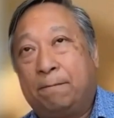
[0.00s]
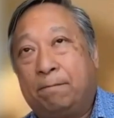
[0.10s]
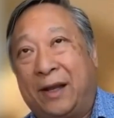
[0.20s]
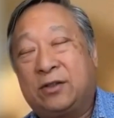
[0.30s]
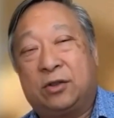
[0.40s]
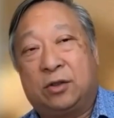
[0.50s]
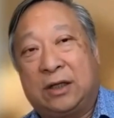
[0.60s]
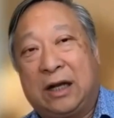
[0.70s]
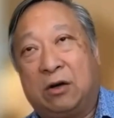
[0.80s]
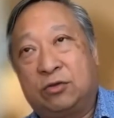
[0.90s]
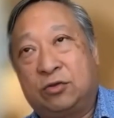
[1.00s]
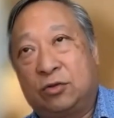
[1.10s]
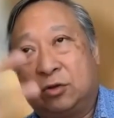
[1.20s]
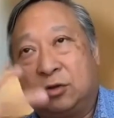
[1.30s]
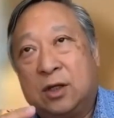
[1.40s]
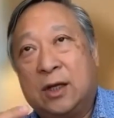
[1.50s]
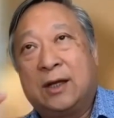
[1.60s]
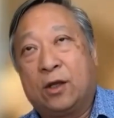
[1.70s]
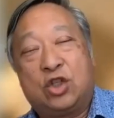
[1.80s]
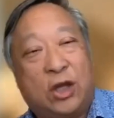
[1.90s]
based on the cultural
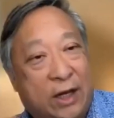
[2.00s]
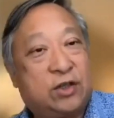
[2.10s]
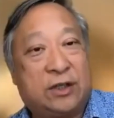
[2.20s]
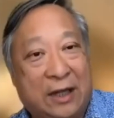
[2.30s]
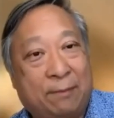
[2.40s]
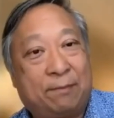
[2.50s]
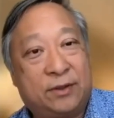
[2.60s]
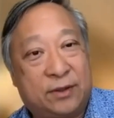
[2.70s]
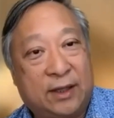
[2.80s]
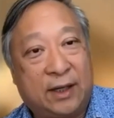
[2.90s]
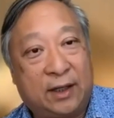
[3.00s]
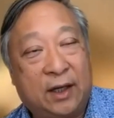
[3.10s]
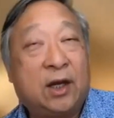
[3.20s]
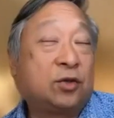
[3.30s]
changes that happen today?